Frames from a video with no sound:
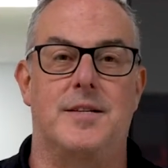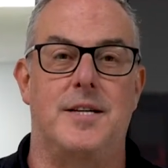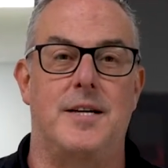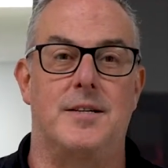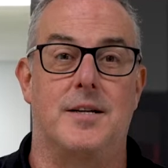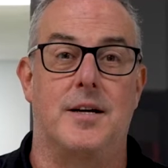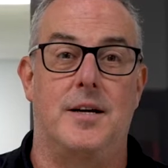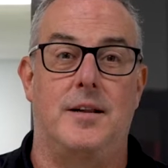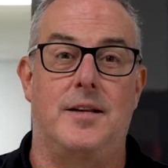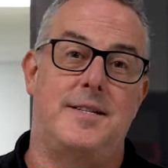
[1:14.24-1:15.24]
the scenes,
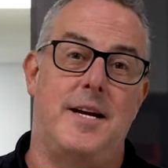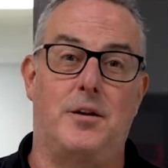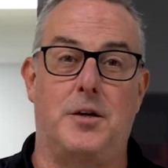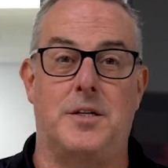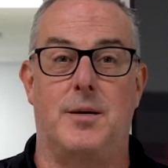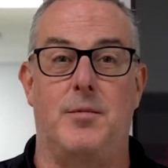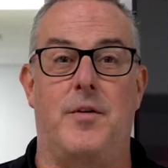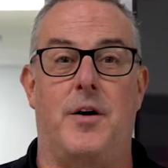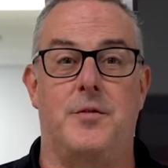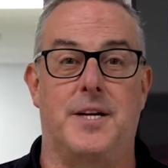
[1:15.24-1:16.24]
let's take a look at some of
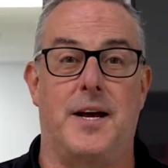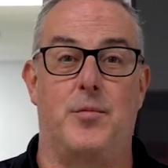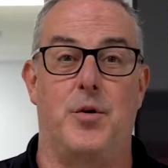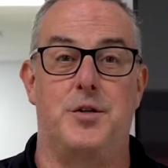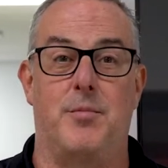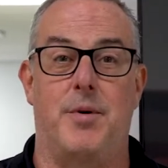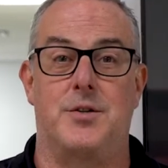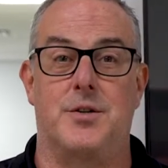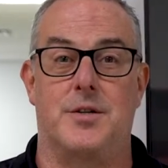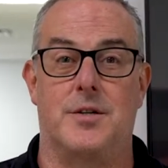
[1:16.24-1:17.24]
Alpha's calibration
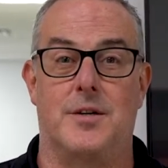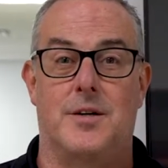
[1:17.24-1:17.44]
benches.